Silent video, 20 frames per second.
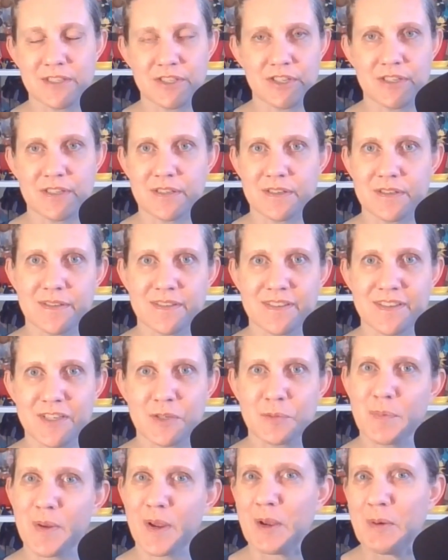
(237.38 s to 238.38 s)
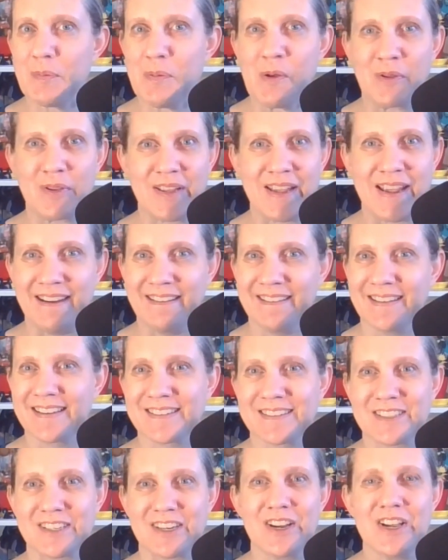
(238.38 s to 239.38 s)
just despicable
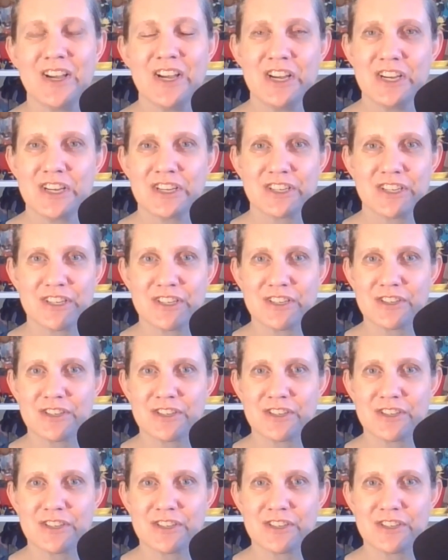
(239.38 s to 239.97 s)
character. She's